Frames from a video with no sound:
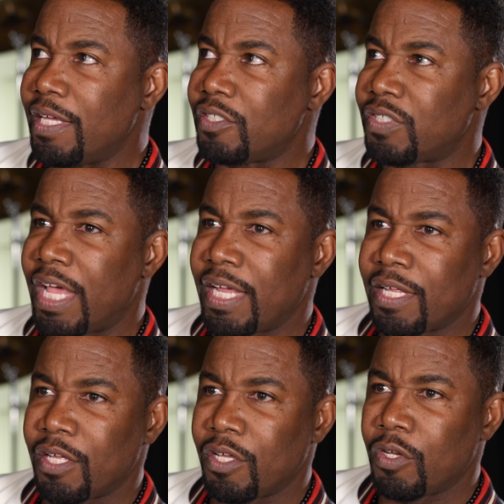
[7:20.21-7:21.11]

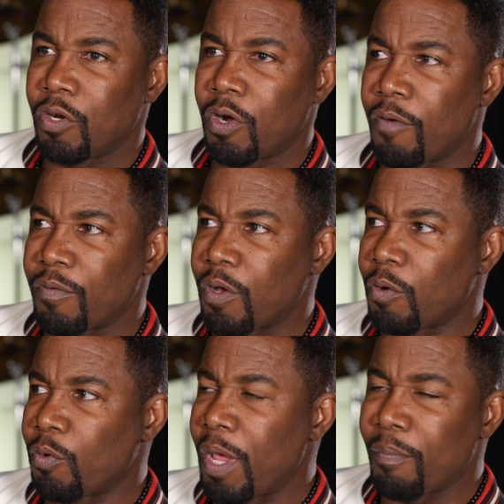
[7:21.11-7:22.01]
saying you know of
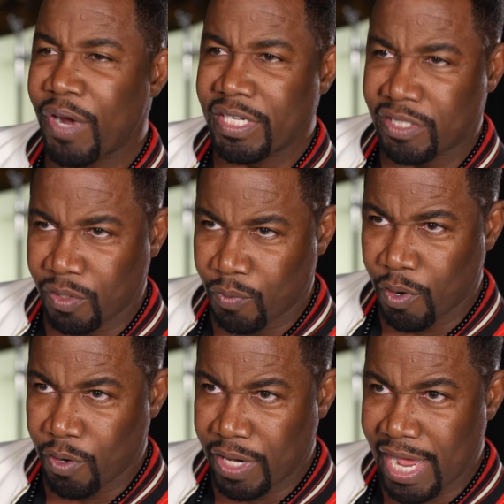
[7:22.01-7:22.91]
embracing the
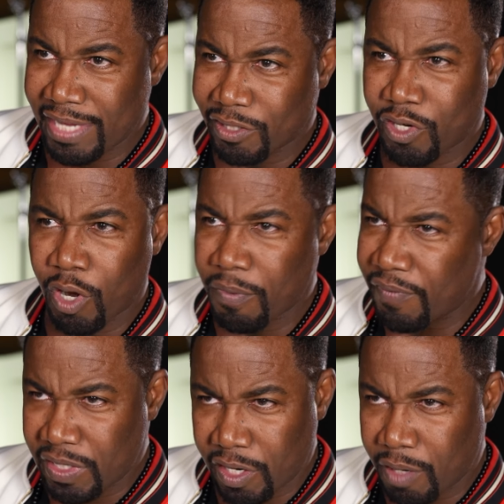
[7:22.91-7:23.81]
word as a term of
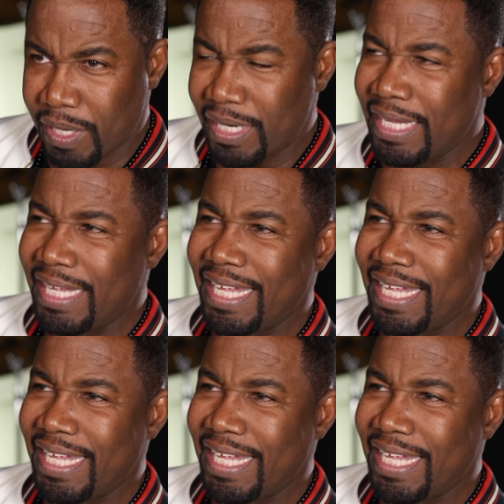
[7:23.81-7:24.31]
endearment.